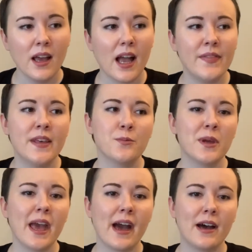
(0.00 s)
And then we
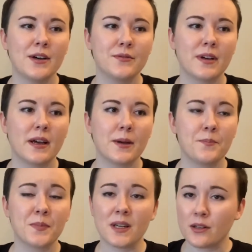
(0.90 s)
have,
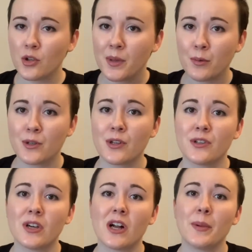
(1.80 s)
in a little bit, we're going to
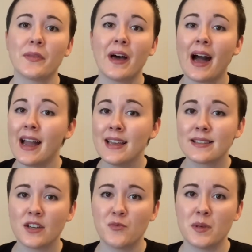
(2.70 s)
talk about the
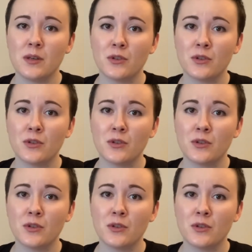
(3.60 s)
ISFP,